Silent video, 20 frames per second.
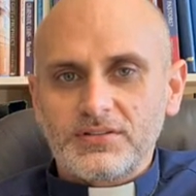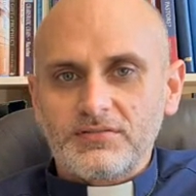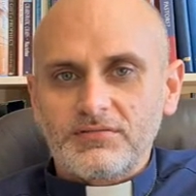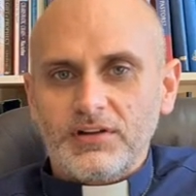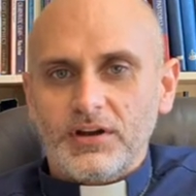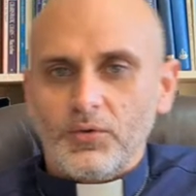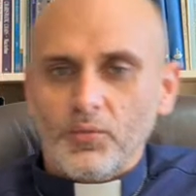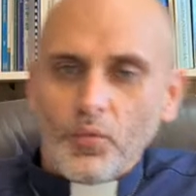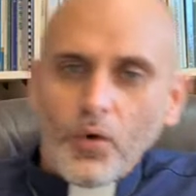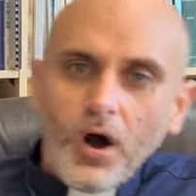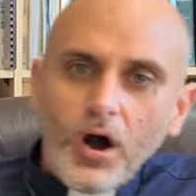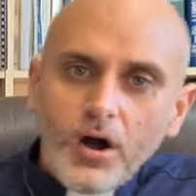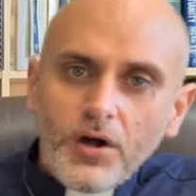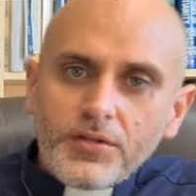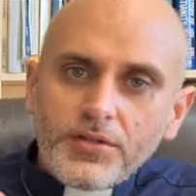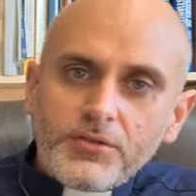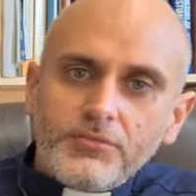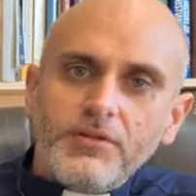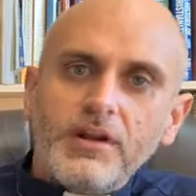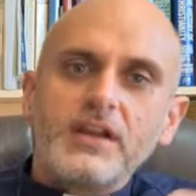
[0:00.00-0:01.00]
Right, while
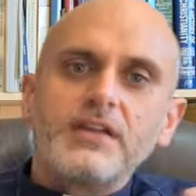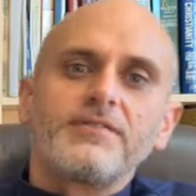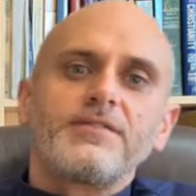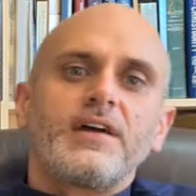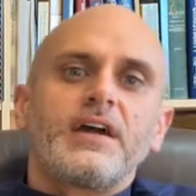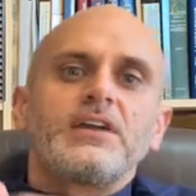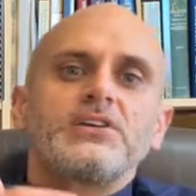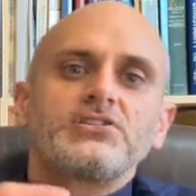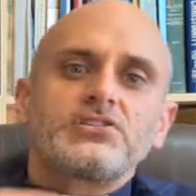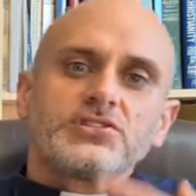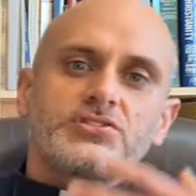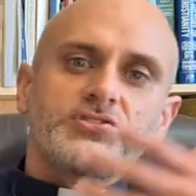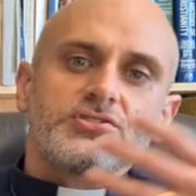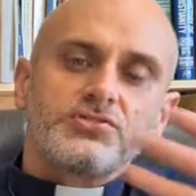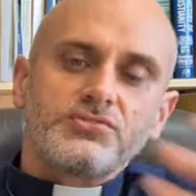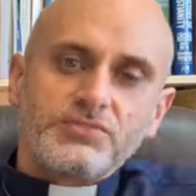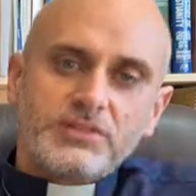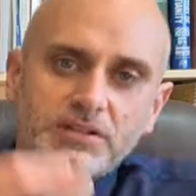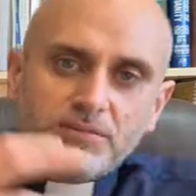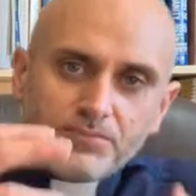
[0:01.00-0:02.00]
the renovations
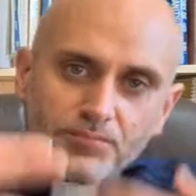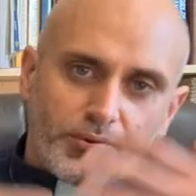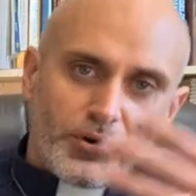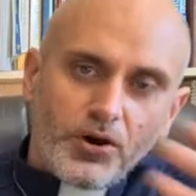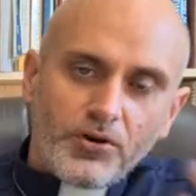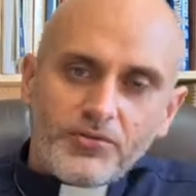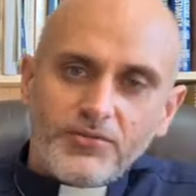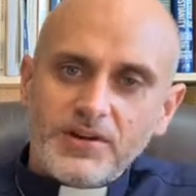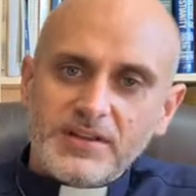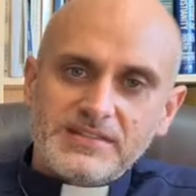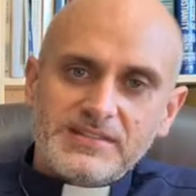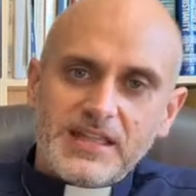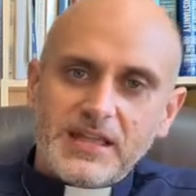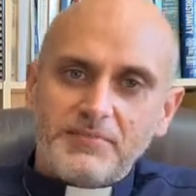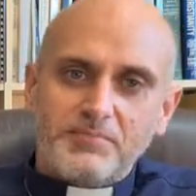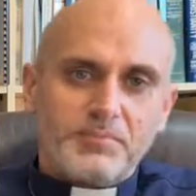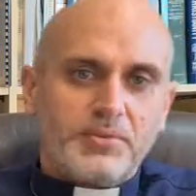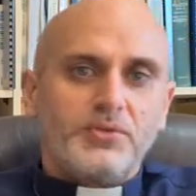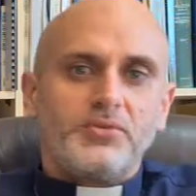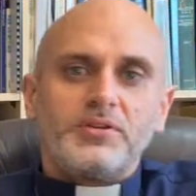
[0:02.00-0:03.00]
are in progress,
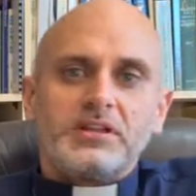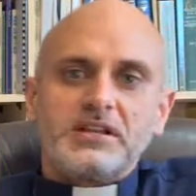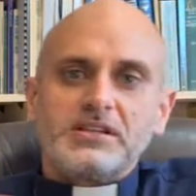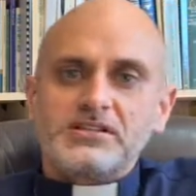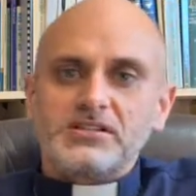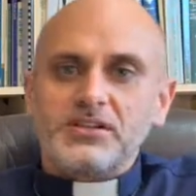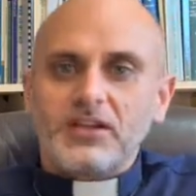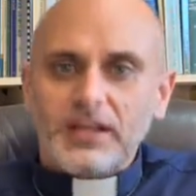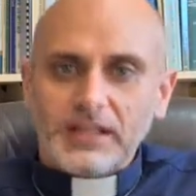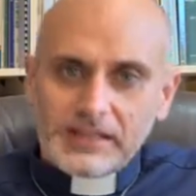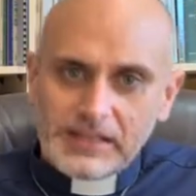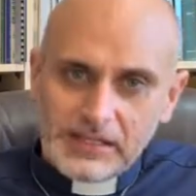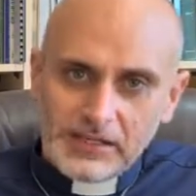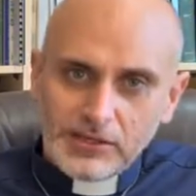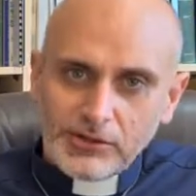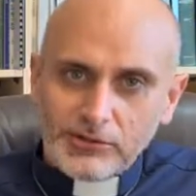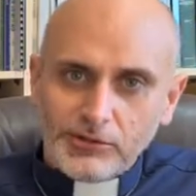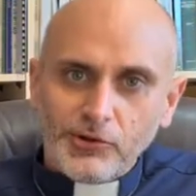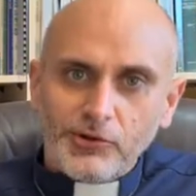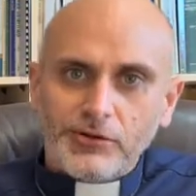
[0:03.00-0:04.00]
that building is likely to
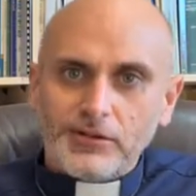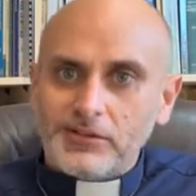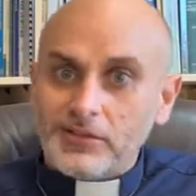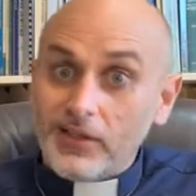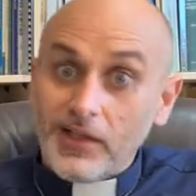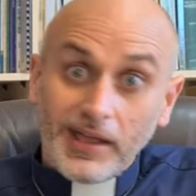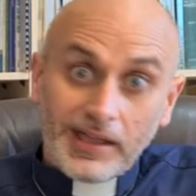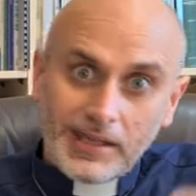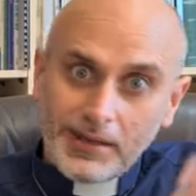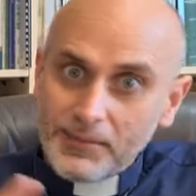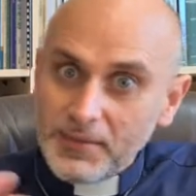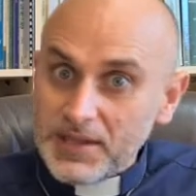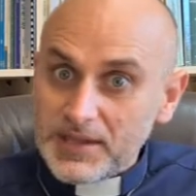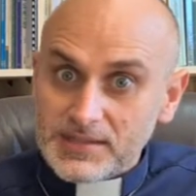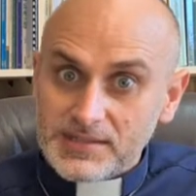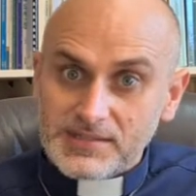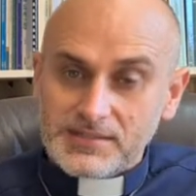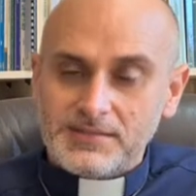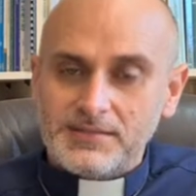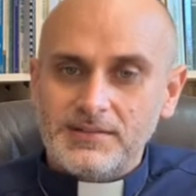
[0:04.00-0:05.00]
look like a
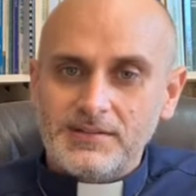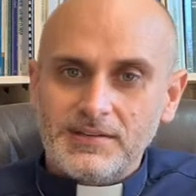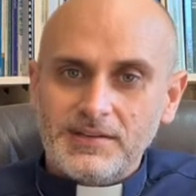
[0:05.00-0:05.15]
mess.